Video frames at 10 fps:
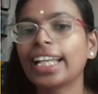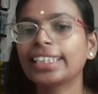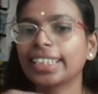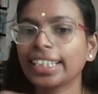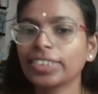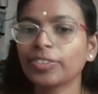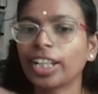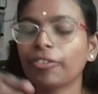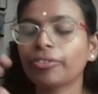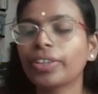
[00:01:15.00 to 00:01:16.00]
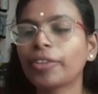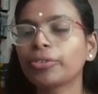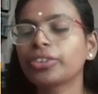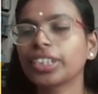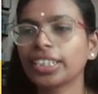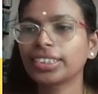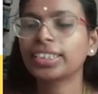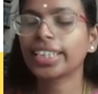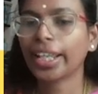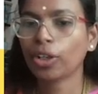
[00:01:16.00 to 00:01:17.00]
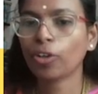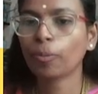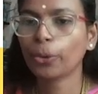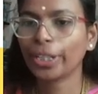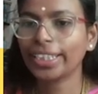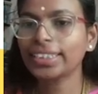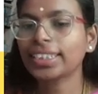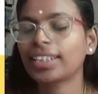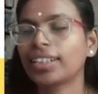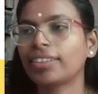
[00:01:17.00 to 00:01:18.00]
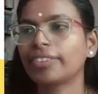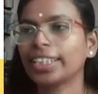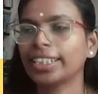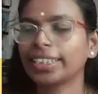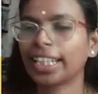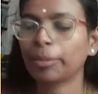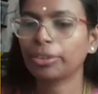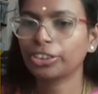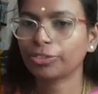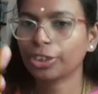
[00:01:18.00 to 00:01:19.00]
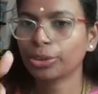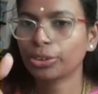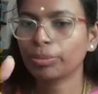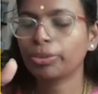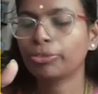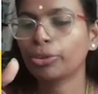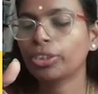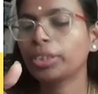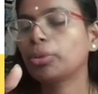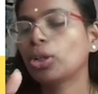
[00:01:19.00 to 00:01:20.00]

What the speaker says: And next we have to change the takeoff points, whether it can be shifted to the before the